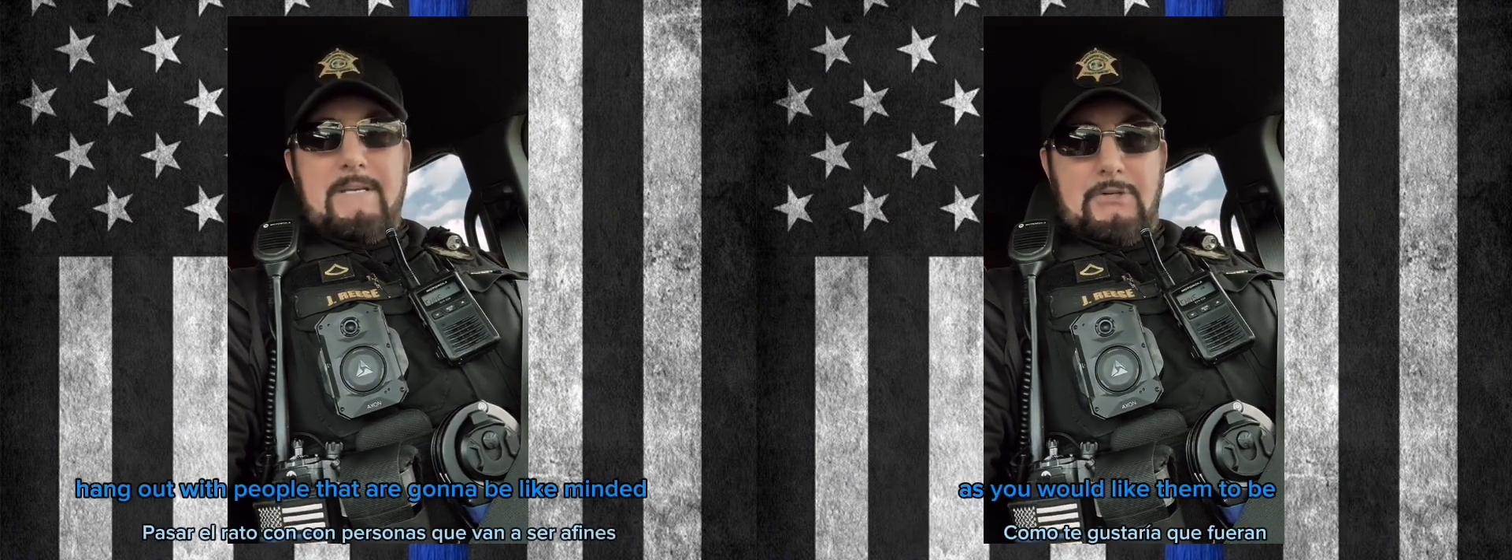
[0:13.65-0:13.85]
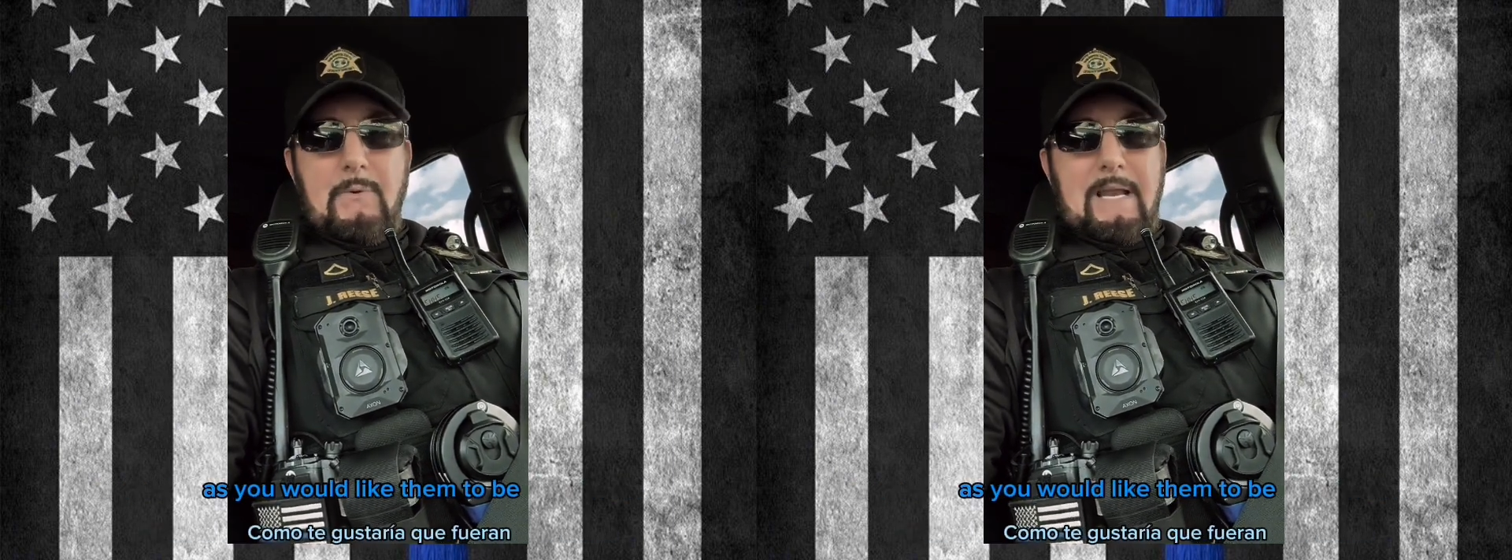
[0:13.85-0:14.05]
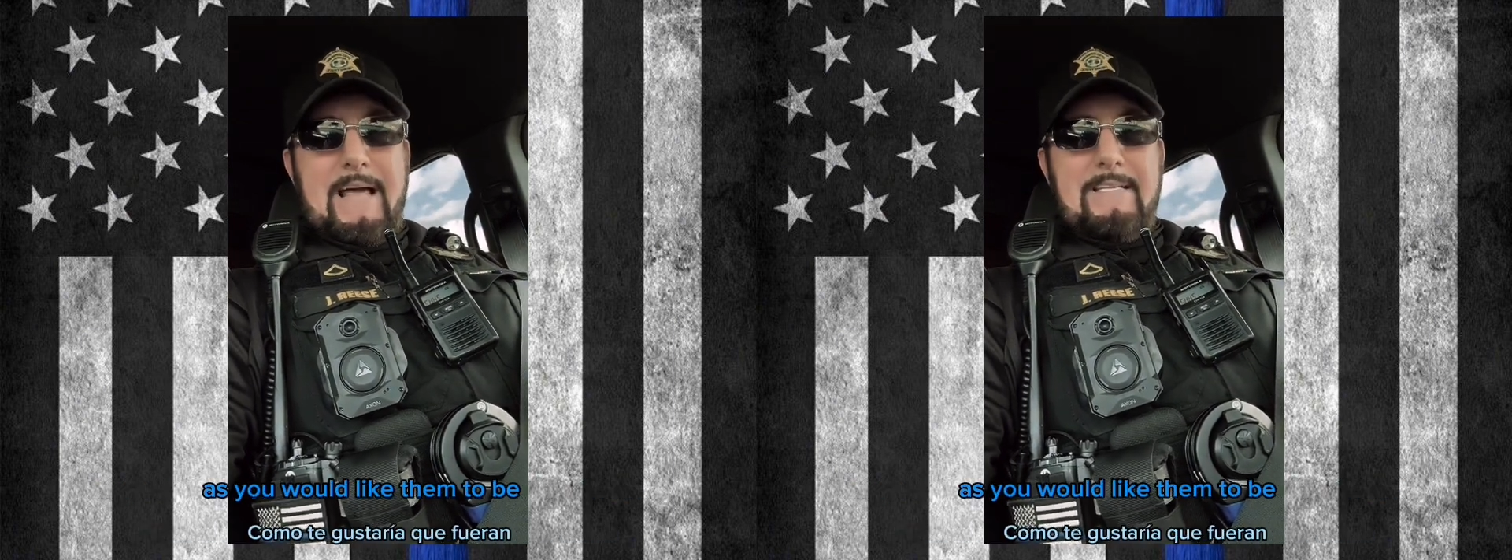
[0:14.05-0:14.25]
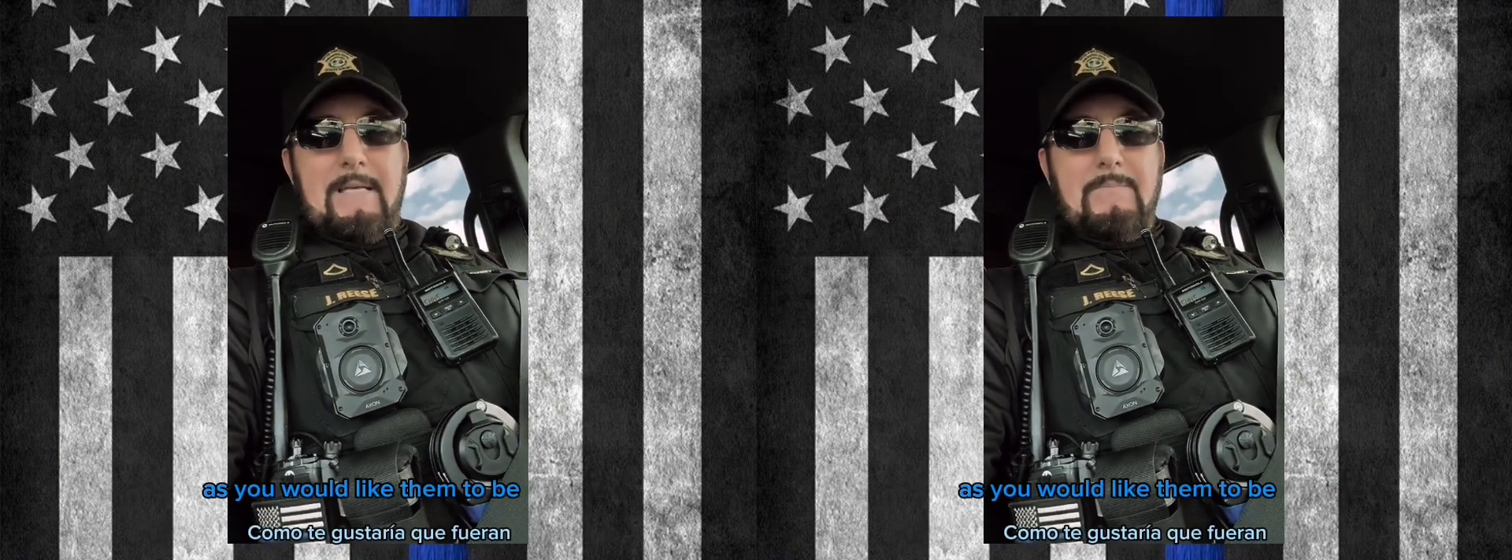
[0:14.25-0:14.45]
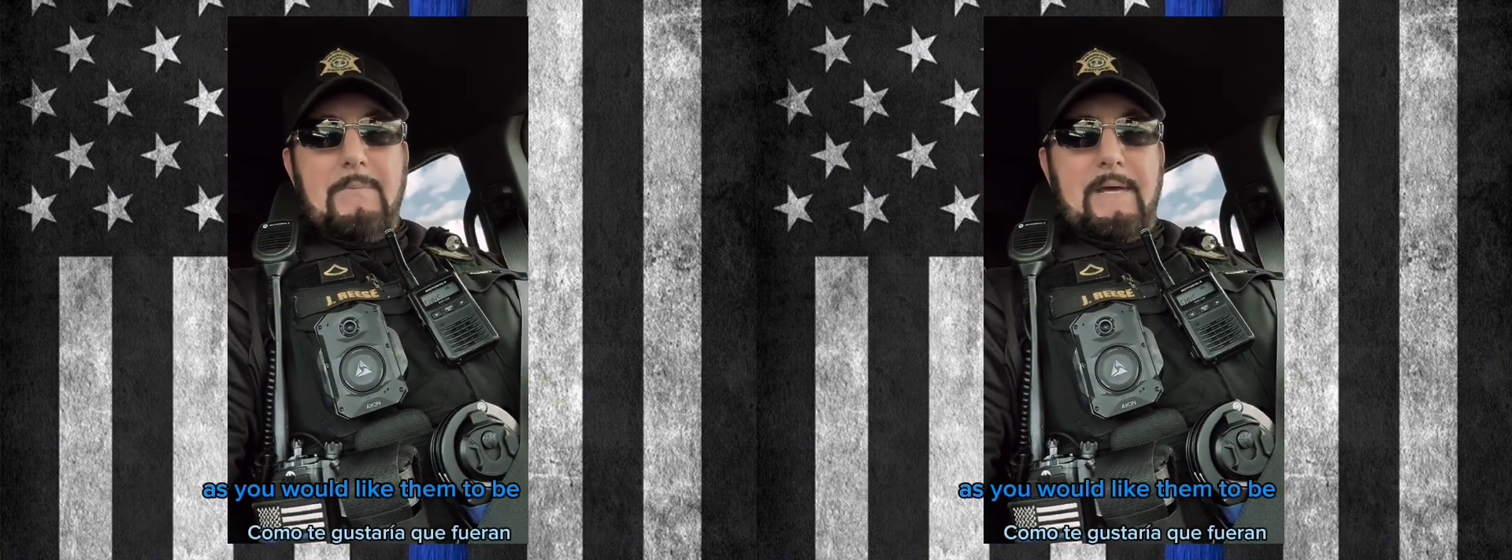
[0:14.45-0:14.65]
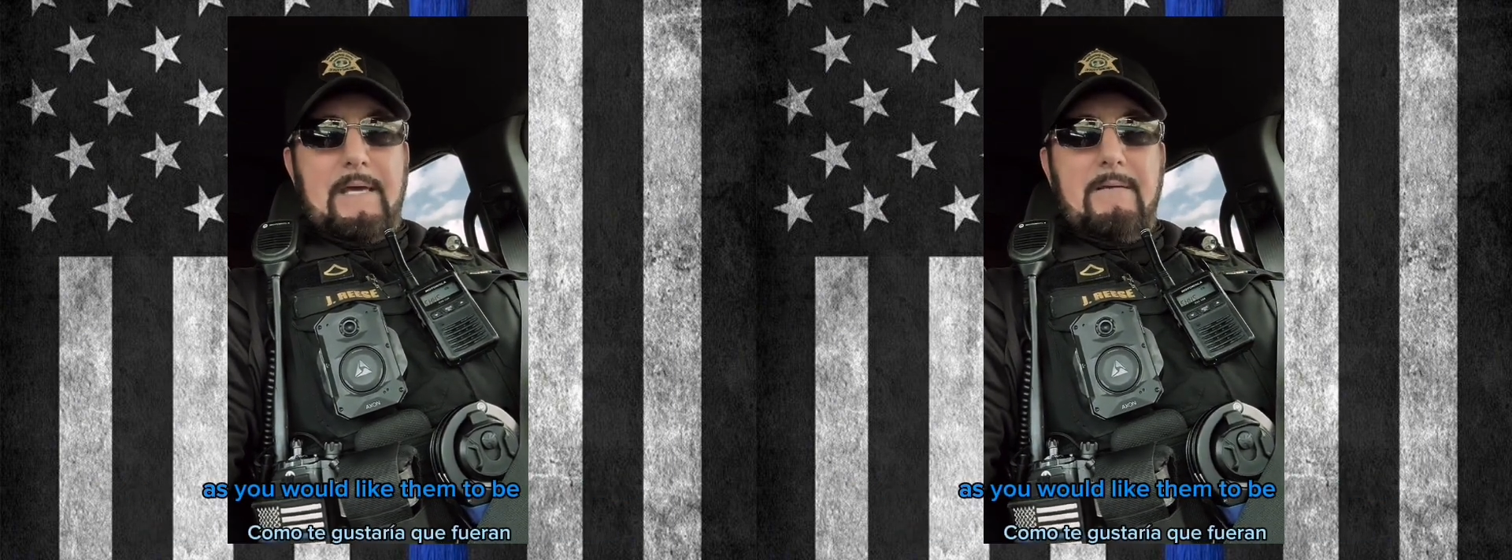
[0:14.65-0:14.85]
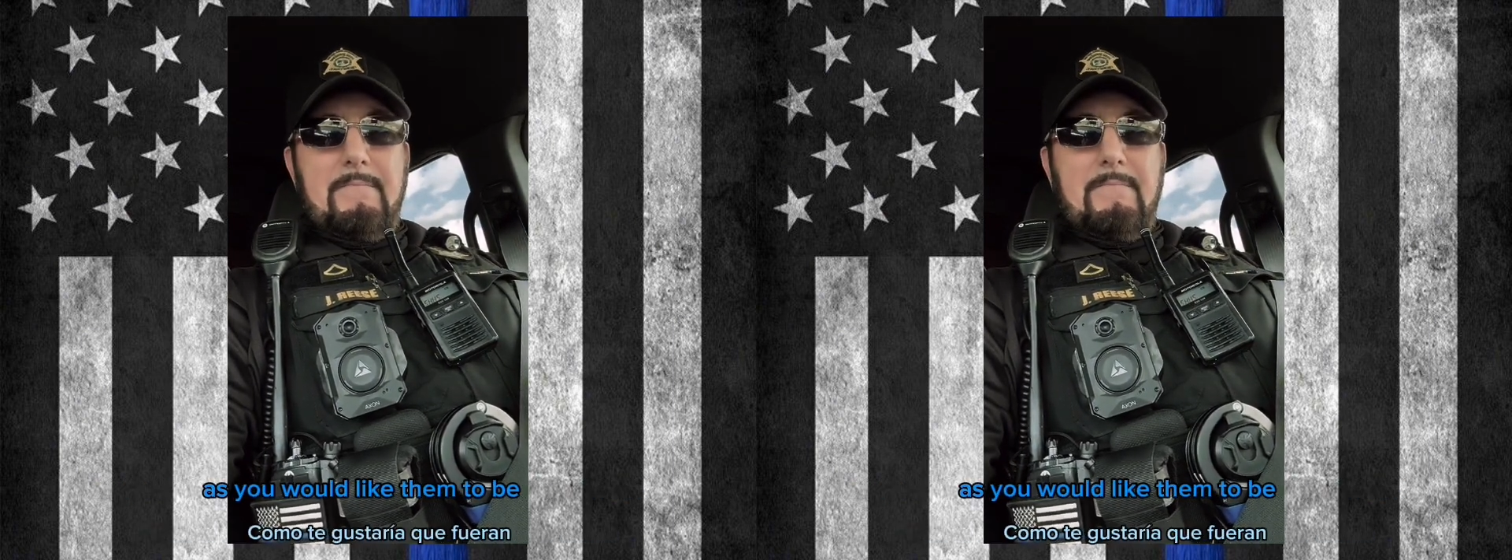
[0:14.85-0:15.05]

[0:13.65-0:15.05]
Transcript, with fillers: as you would like them to be.